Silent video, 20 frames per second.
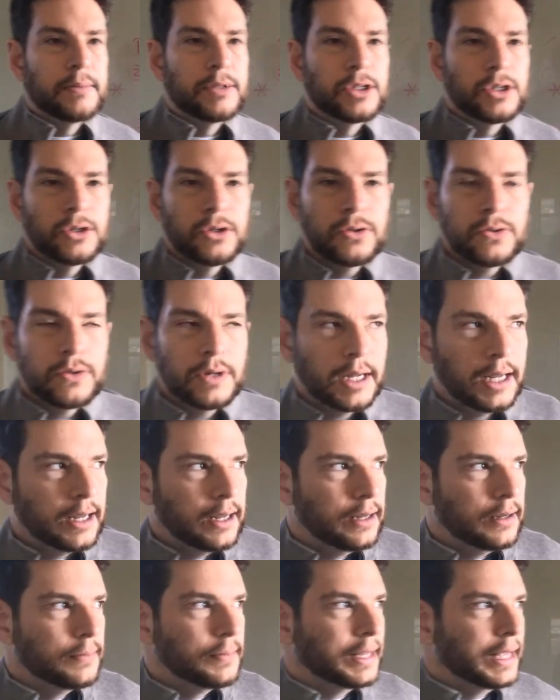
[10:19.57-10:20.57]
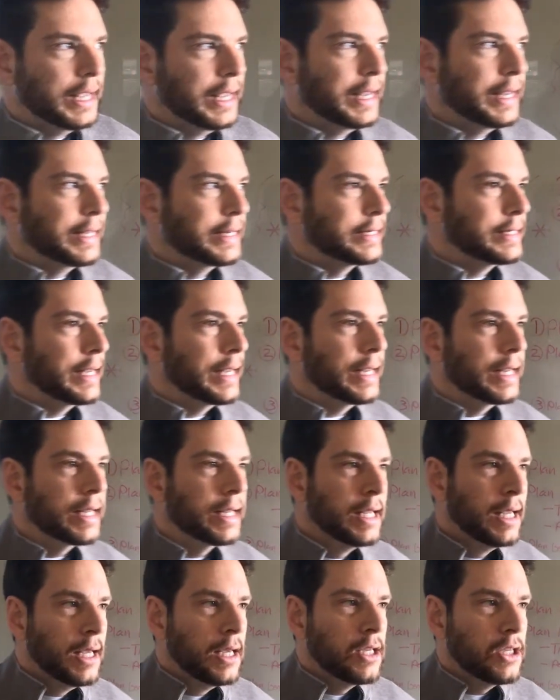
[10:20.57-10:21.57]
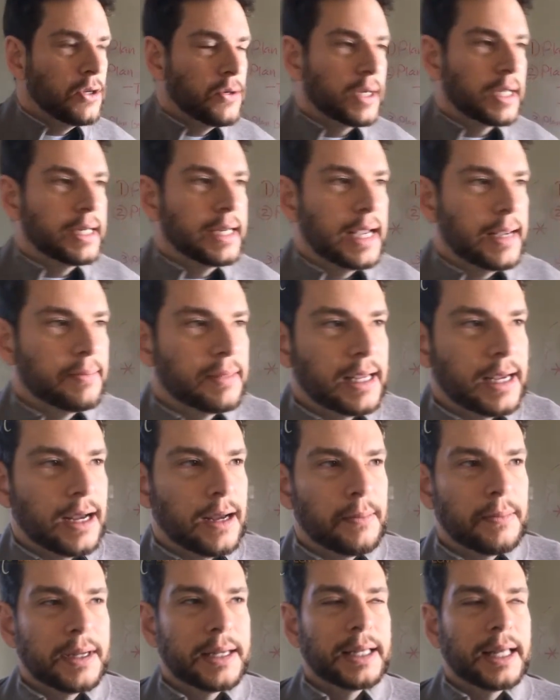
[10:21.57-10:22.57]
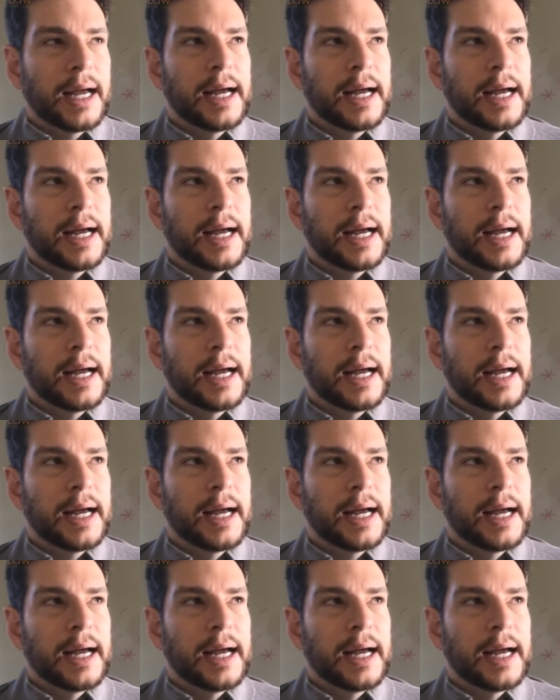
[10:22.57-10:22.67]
too, and you can name them.